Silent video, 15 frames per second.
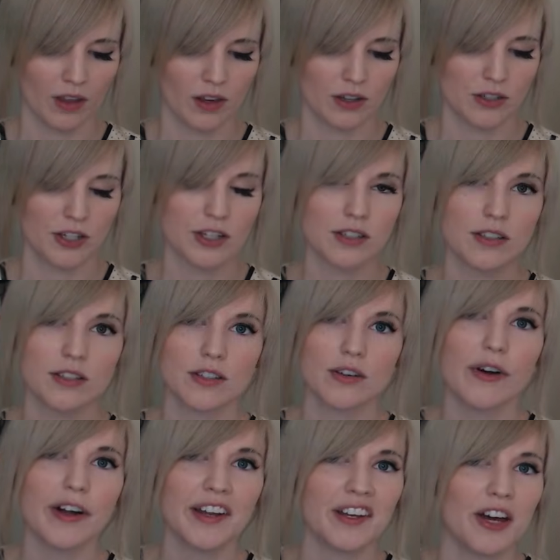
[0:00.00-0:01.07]
just so
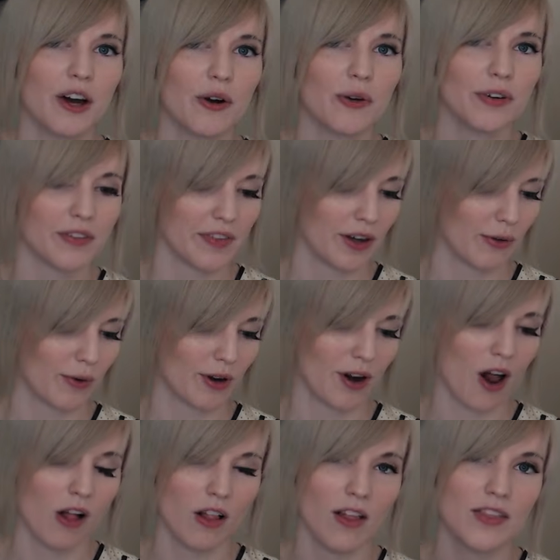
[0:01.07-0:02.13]
I know that we're
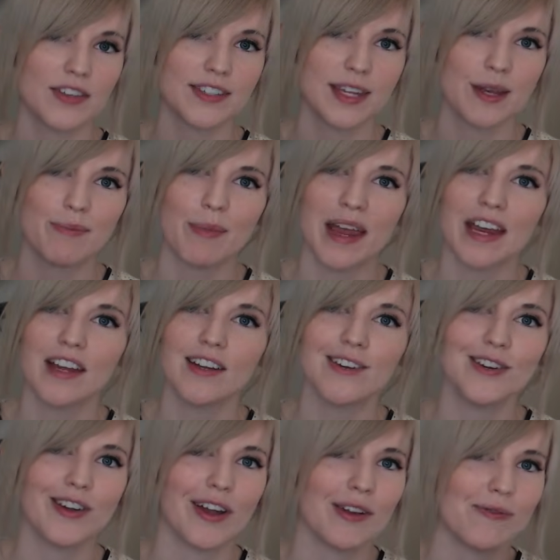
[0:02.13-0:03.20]
all on the same
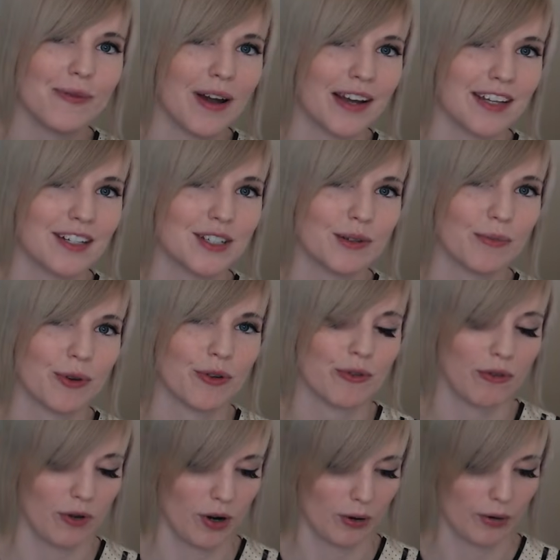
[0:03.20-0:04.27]
page and ready to move
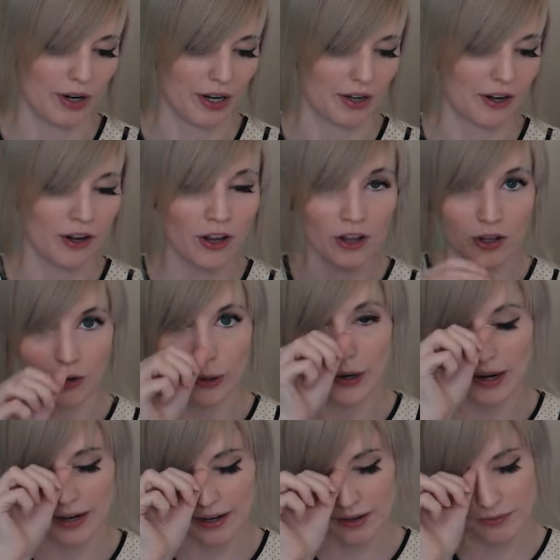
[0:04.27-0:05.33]
forward,
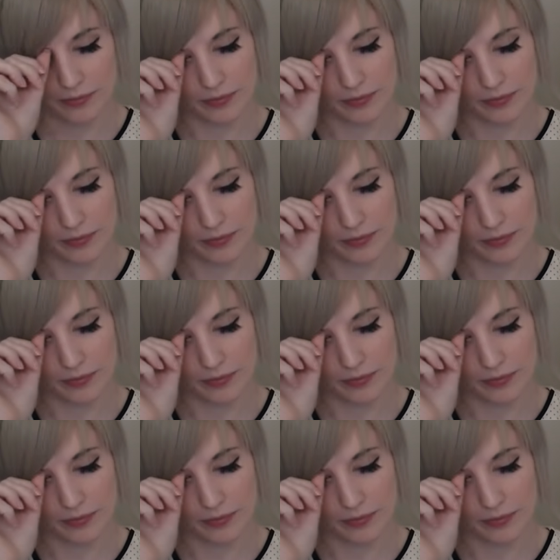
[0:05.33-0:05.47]
okay?